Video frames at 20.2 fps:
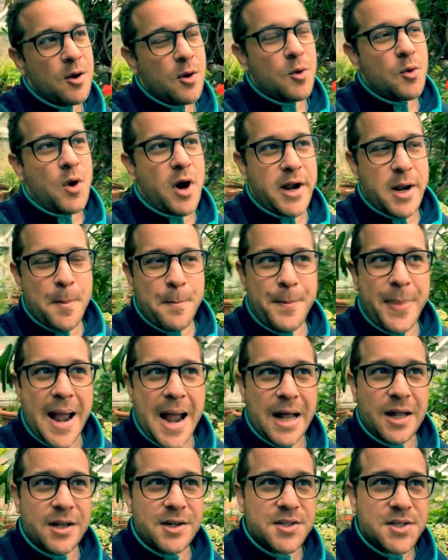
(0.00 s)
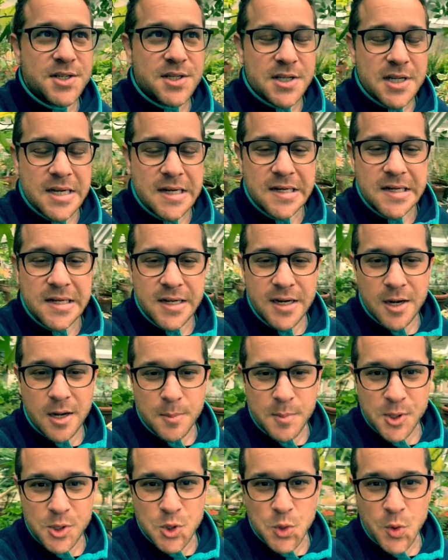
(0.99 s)
quite a balance in here
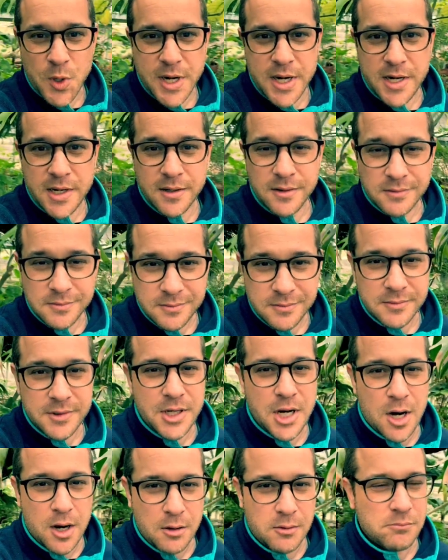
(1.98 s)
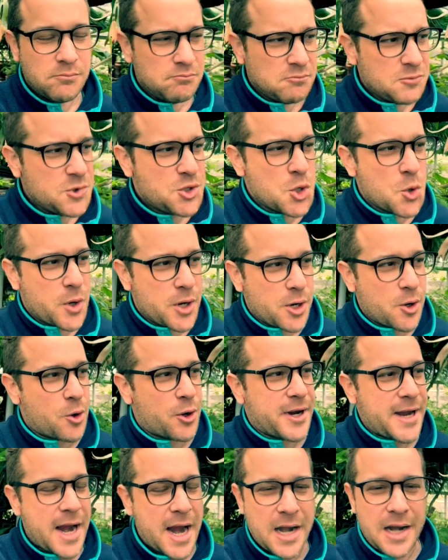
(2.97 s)
between, doing it
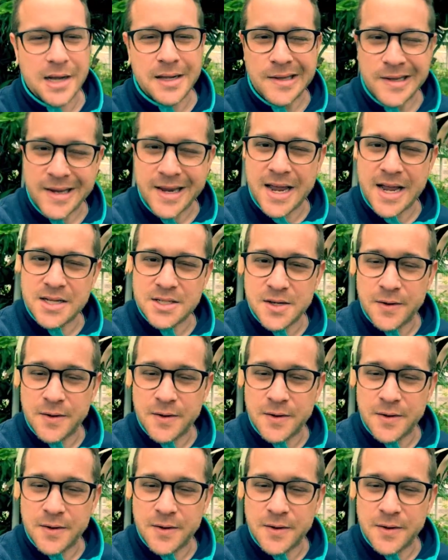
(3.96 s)
organically as